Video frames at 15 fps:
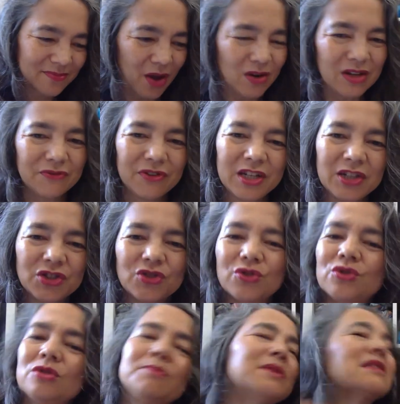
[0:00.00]
Only finished
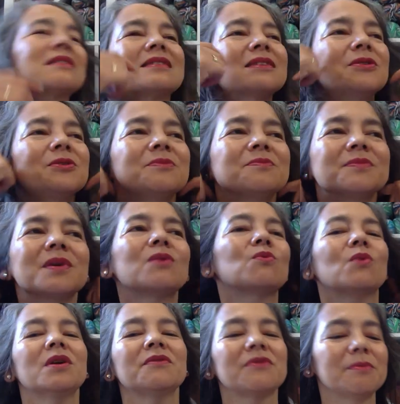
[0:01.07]
2, but still,
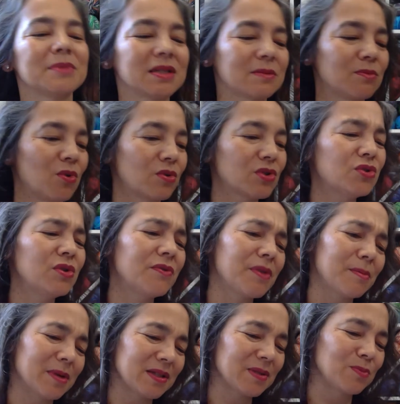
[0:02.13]
one of them is small. 2 of
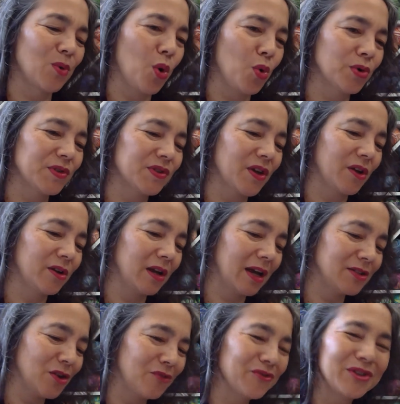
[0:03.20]
them are small, so I
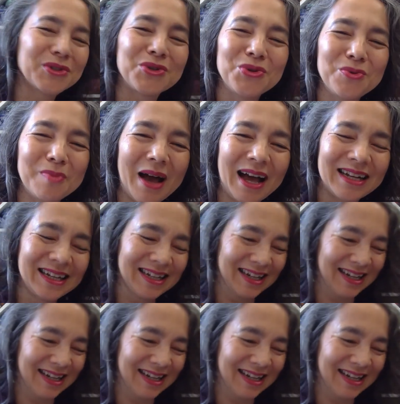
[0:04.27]
don't feel too bad.